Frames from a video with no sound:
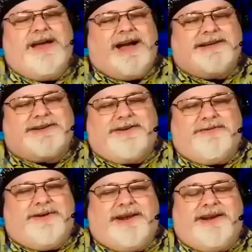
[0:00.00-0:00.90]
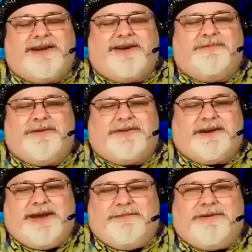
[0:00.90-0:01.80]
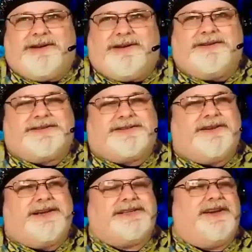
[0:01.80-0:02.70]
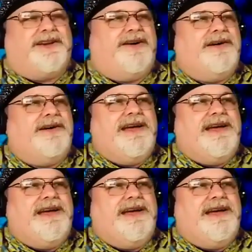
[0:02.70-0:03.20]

I started reading and I couldn't put the damn book down so next thing you know